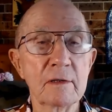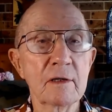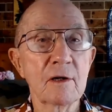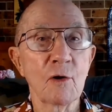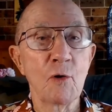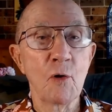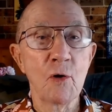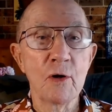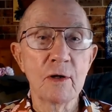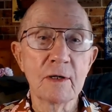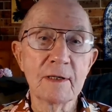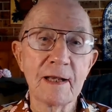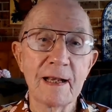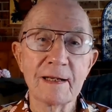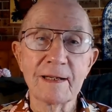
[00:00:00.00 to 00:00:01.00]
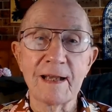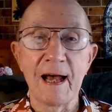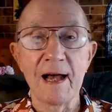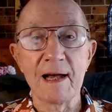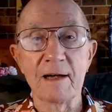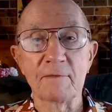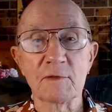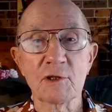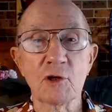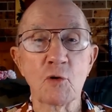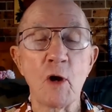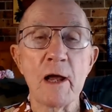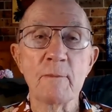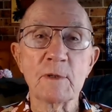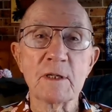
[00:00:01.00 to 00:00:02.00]
coiled and carved,
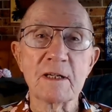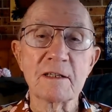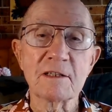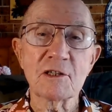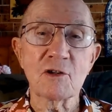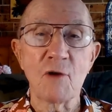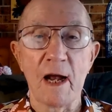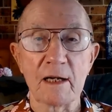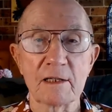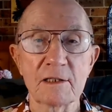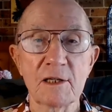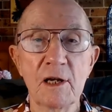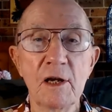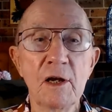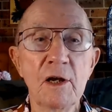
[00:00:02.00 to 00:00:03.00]
scraped and scratched,